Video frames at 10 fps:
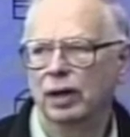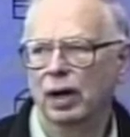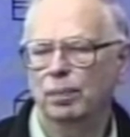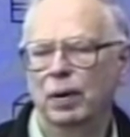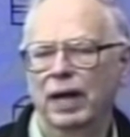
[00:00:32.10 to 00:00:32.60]

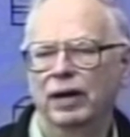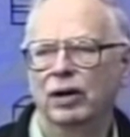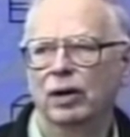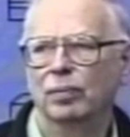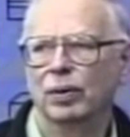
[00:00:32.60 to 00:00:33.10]

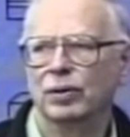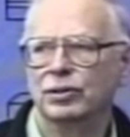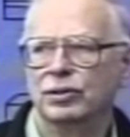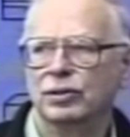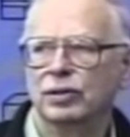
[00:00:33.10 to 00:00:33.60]
upland
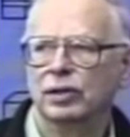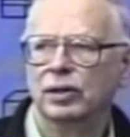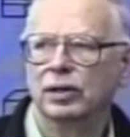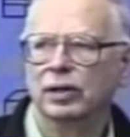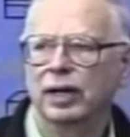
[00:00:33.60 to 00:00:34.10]
numbers,
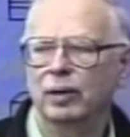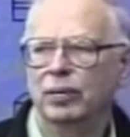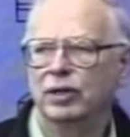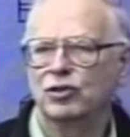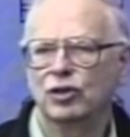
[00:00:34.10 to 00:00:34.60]
that
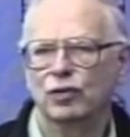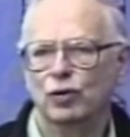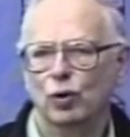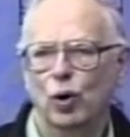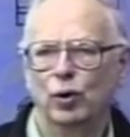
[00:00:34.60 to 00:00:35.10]
means that
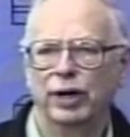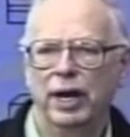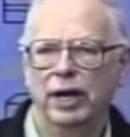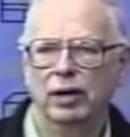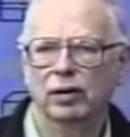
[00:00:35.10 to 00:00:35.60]
if you own an
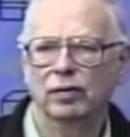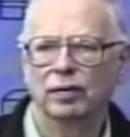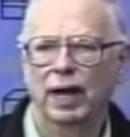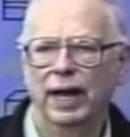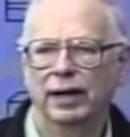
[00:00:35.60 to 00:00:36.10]
acre
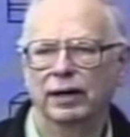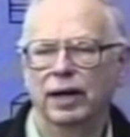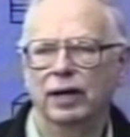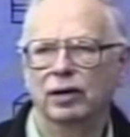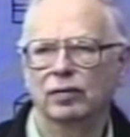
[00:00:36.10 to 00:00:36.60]
of land,
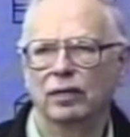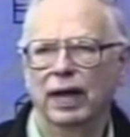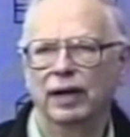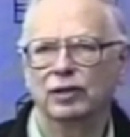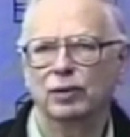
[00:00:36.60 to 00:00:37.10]
an acre of
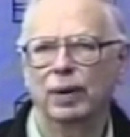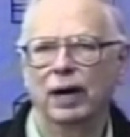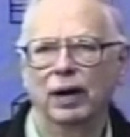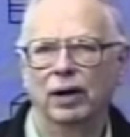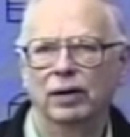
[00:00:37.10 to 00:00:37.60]
land is
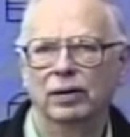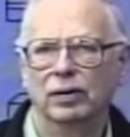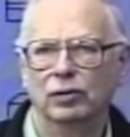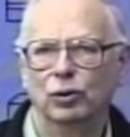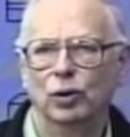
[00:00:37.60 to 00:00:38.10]
about
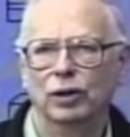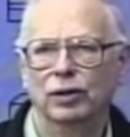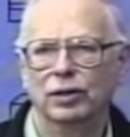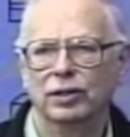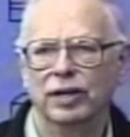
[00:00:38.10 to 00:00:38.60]
210
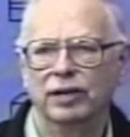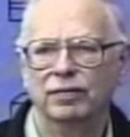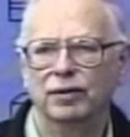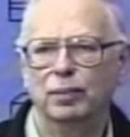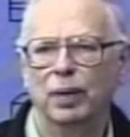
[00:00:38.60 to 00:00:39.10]

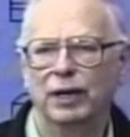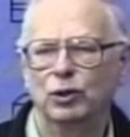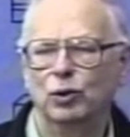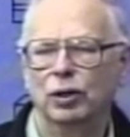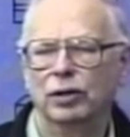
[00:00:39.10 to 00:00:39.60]
uh, feet by
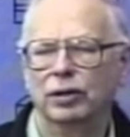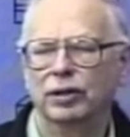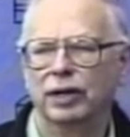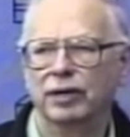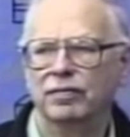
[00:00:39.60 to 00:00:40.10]

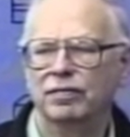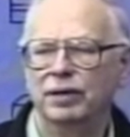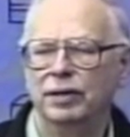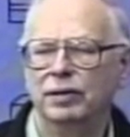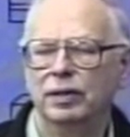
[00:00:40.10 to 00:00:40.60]
210
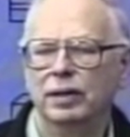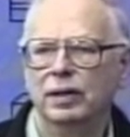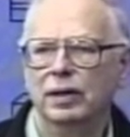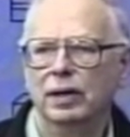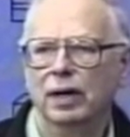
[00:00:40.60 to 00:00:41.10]
feet,
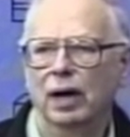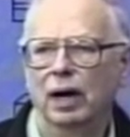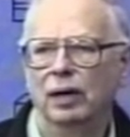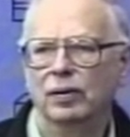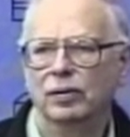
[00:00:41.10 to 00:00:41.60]

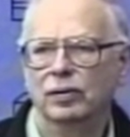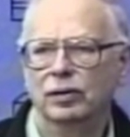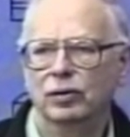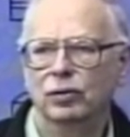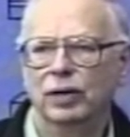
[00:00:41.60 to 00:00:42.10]
uh,
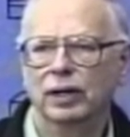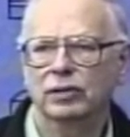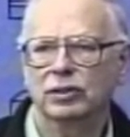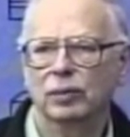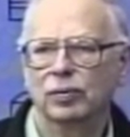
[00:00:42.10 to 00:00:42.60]
that you
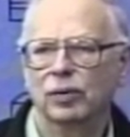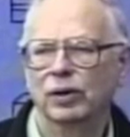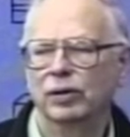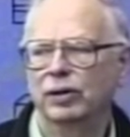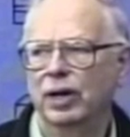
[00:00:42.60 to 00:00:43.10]
get
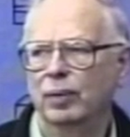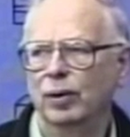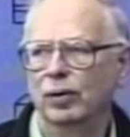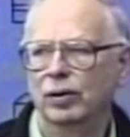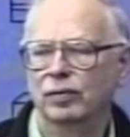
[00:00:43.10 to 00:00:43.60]
somewhere in the
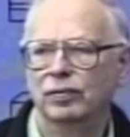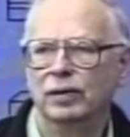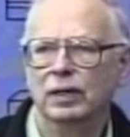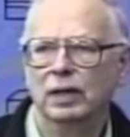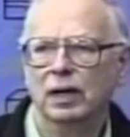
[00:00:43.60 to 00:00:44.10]
neighborhood of
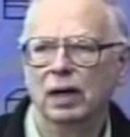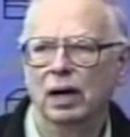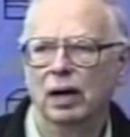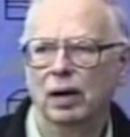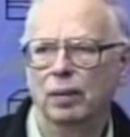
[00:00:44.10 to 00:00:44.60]
uh,
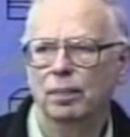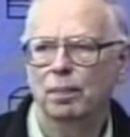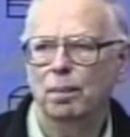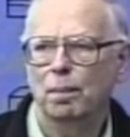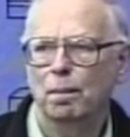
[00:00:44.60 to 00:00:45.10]
a
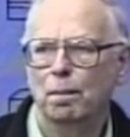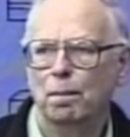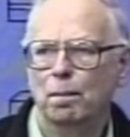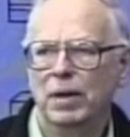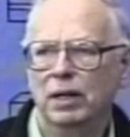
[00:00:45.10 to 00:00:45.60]

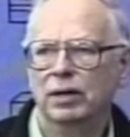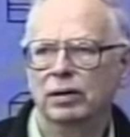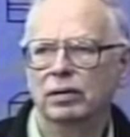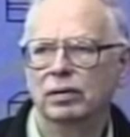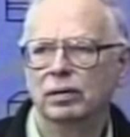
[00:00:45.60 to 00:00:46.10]

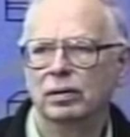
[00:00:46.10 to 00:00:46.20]
million